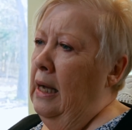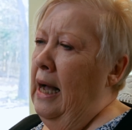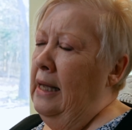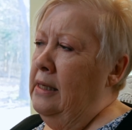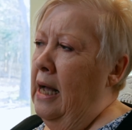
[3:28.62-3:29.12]

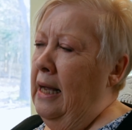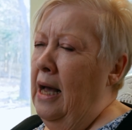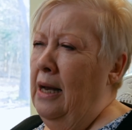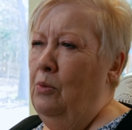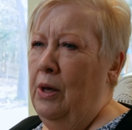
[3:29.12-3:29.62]
I
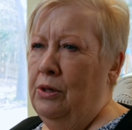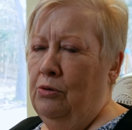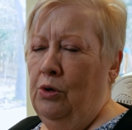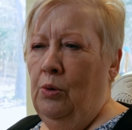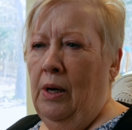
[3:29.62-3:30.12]
kind of went
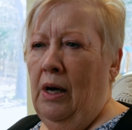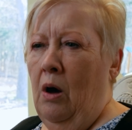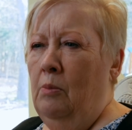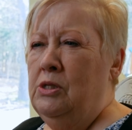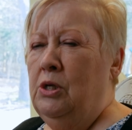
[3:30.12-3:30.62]
through
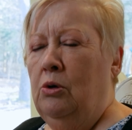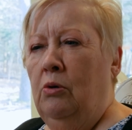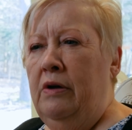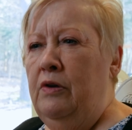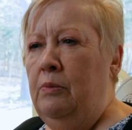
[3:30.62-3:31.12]
almost a
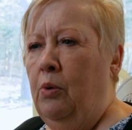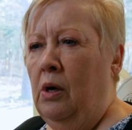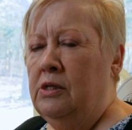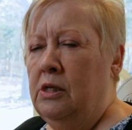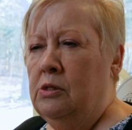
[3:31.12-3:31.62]
grieving
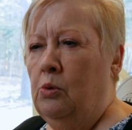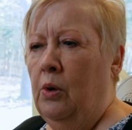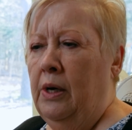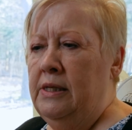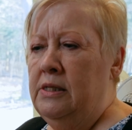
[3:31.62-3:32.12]
process
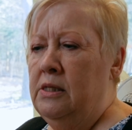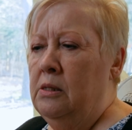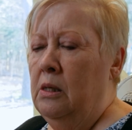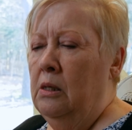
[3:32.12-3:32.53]
where it's,